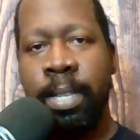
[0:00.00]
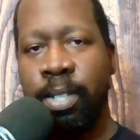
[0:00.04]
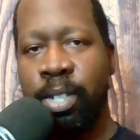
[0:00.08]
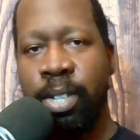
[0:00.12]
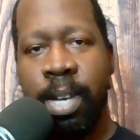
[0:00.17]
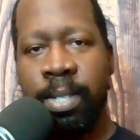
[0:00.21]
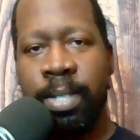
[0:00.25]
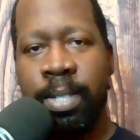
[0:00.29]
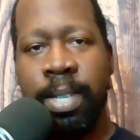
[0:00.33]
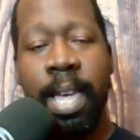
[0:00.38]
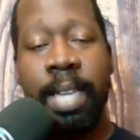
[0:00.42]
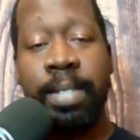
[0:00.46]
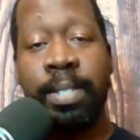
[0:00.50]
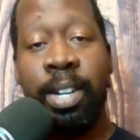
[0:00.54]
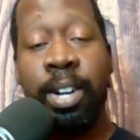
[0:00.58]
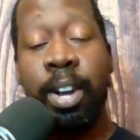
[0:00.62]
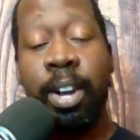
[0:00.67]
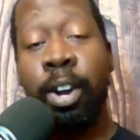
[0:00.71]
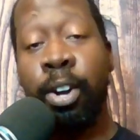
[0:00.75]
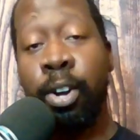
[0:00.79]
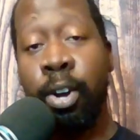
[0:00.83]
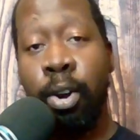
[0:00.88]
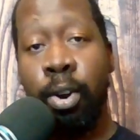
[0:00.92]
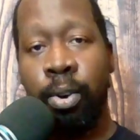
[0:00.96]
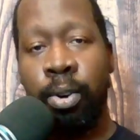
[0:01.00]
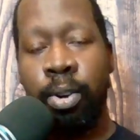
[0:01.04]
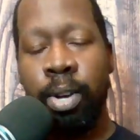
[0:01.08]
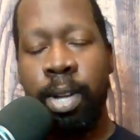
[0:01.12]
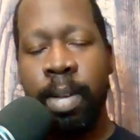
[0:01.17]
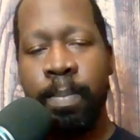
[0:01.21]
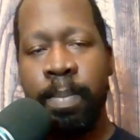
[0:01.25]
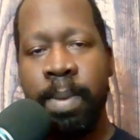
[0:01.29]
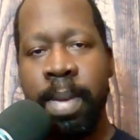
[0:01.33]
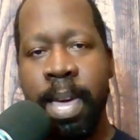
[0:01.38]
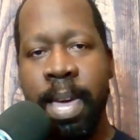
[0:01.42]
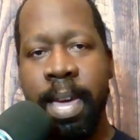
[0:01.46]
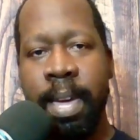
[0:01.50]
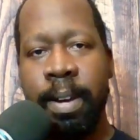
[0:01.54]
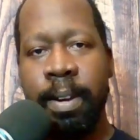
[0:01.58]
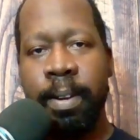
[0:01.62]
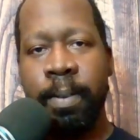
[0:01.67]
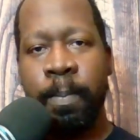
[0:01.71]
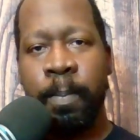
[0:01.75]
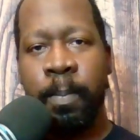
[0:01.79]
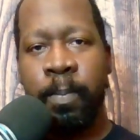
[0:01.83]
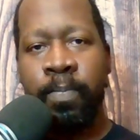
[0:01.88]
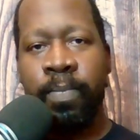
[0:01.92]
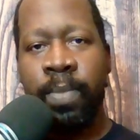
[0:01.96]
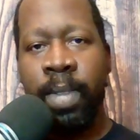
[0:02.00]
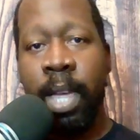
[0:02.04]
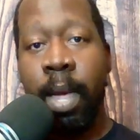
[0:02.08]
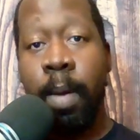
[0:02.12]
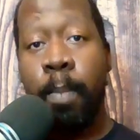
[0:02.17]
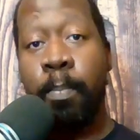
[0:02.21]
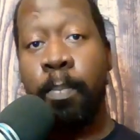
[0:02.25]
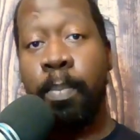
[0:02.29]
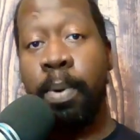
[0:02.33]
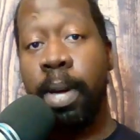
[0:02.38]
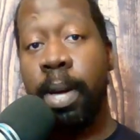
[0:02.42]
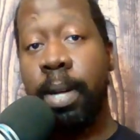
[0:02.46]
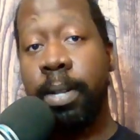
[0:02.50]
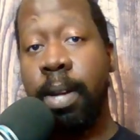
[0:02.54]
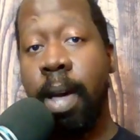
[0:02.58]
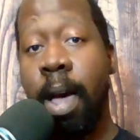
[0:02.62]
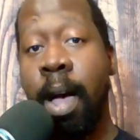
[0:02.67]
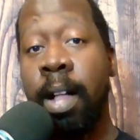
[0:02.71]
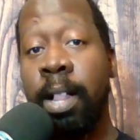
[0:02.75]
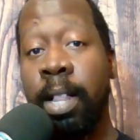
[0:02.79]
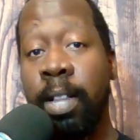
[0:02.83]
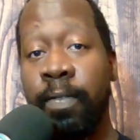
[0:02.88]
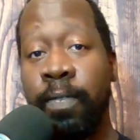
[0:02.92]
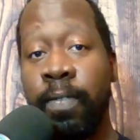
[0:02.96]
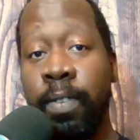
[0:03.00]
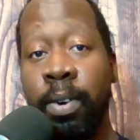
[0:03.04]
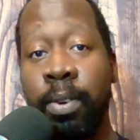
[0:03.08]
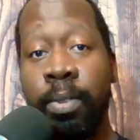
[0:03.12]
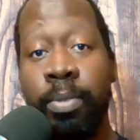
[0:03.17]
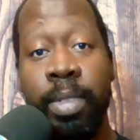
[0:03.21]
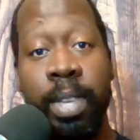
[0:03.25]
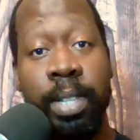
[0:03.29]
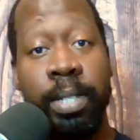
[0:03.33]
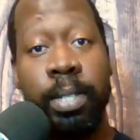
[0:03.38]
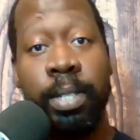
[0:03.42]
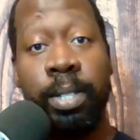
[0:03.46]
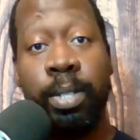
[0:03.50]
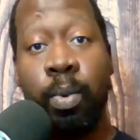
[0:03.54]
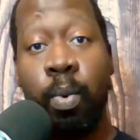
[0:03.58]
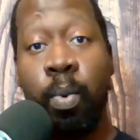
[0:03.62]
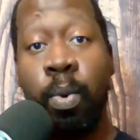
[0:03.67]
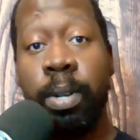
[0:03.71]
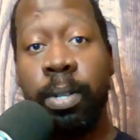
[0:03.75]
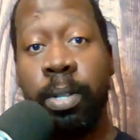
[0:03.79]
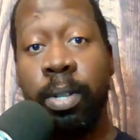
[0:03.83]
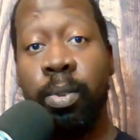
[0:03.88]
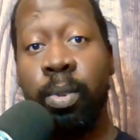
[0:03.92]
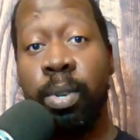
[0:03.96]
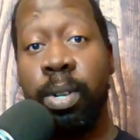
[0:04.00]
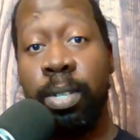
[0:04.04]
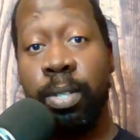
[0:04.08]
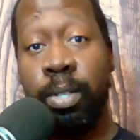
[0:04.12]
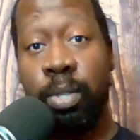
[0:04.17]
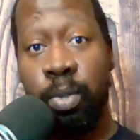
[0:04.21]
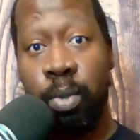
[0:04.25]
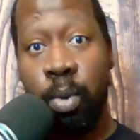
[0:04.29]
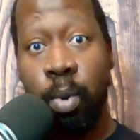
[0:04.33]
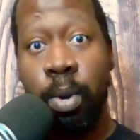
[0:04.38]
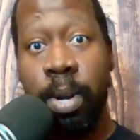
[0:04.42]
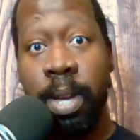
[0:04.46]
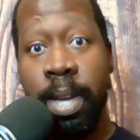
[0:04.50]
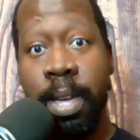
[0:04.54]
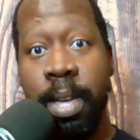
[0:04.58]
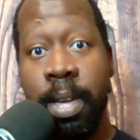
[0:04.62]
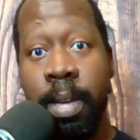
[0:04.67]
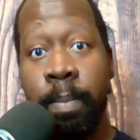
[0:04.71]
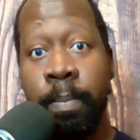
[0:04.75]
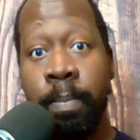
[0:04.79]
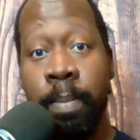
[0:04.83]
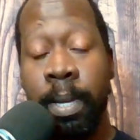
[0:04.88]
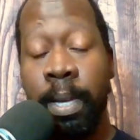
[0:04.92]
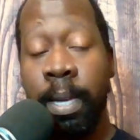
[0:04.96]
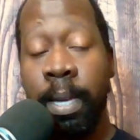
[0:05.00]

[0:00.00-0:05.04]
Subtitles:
just hasn't occurred to him yet. But Oliver, this is going to destroy him.